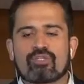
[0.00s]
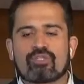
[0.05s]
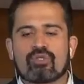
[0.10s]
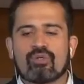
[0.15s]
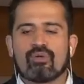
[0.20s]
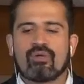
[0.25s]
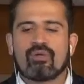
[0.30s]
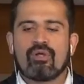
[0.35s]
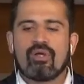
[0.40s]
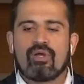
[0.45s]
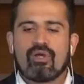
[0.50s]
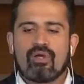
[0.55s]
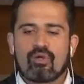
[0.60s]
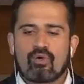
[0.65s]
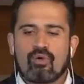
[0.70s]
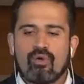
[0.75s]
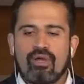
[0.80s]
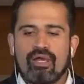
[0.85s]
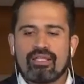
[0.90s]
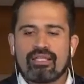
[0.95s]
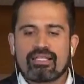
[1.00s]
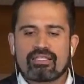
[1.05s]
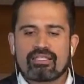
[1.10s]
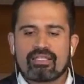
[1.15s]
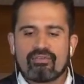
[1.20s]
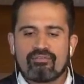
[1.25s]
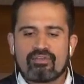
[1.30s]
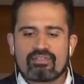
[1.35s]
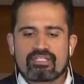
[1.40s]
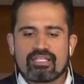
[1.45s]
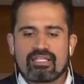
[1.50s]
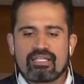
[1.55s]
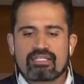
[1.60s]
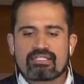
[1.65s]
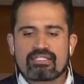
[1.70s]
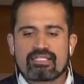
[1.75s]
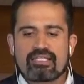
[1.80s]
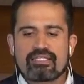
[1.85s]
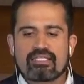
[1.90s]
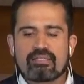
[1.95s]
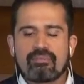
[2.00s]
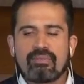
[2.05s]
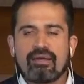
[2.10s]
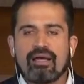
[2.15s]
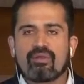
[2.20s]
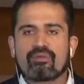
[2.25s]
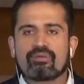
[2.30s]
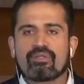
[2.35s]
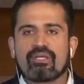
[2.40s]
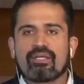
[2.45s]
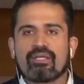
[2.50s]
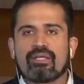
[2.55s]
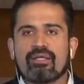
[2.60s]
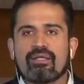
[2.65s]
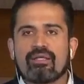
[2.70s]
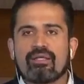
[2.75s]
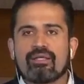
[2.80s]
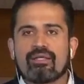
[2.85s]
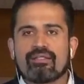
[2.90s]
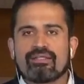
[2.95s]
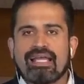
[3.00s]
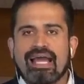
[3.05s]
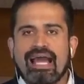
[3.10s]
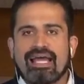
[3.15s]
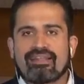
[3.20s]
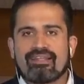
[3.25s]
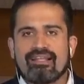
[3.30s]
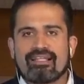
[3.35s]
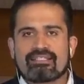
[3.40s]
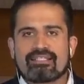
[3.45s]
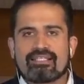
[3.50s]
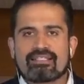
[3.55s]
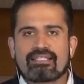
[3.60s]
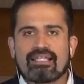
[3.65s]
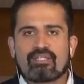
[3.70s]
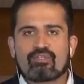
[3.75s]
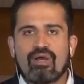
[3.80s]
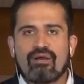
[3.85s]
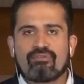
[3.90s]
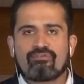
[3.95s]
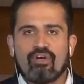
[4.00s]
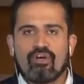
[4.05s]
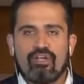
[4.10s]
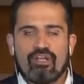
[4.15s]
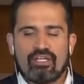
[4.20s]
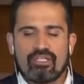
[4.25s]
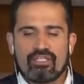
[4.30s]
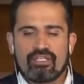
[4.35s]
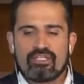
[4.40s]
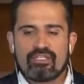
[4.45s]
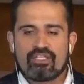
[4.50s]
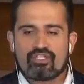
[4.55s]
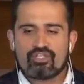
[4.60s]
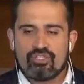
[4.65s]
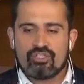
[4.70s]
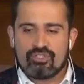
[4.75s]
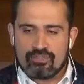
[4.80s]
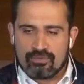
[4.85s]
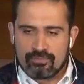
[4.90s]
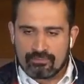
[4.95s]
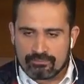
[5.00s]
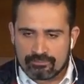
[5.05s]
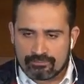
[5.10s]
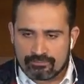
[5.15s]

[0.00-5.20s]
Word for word: So go ahead and give us a, a sense about the, the atlases that you have collected in the sheet.